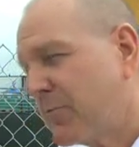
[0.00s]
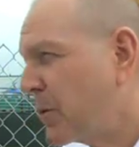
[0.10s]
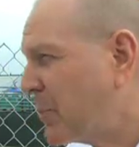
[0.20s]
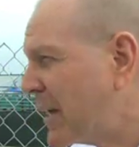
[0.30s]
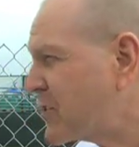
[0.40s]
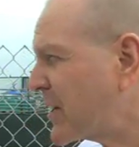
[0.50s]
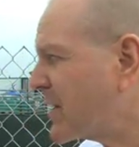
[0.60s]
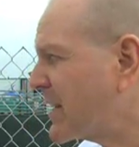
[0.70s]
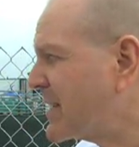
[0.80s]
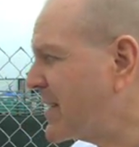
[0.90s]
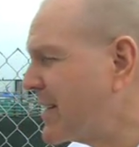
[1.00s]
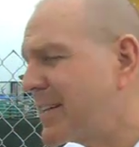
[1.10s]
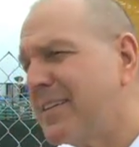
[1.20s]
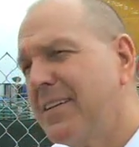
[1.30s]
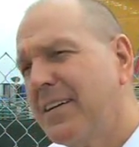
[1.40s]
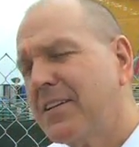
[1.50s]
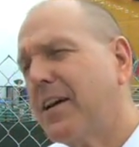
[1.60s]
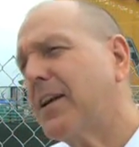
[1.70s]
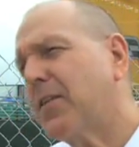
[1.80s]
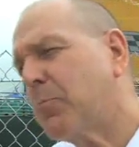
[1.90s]
We basically did
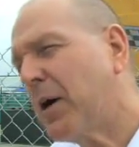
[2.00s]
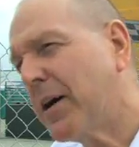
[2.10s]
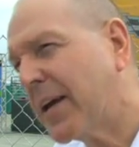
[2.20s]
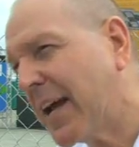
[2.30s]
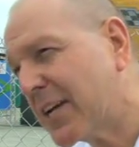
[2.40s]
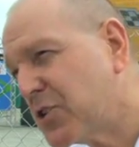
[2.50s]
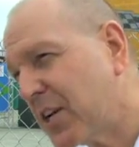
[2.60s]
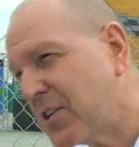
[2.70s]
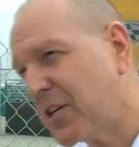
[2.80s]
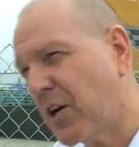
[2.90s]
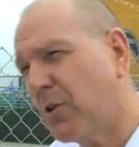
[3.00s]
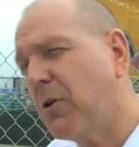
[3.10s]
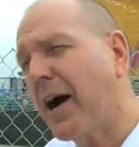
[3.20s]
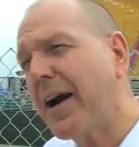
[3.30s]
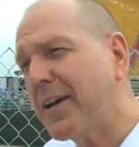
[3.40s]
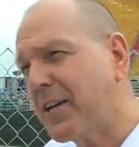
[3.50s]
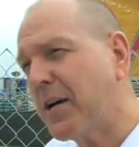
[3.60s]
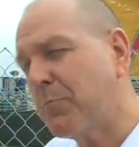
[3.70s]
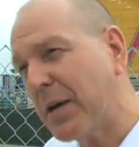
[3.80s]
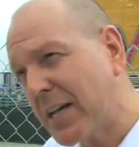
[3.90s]
kind of the Pontiac GTO
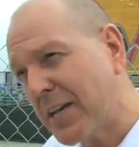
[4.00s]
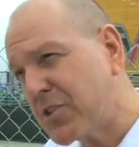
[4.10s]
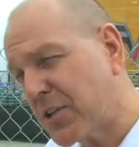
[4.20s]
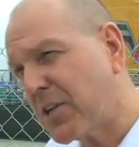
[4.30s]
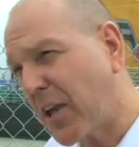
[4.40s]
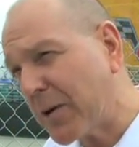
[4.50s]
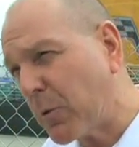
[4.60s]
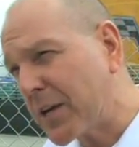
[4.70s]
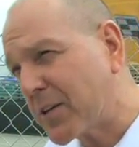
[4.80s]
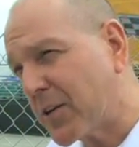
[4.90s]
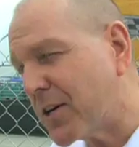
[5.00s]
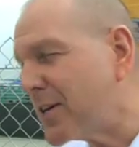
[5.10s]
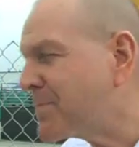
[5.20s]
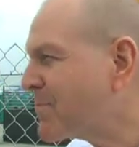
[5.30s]
idea, big engine, lightweight car,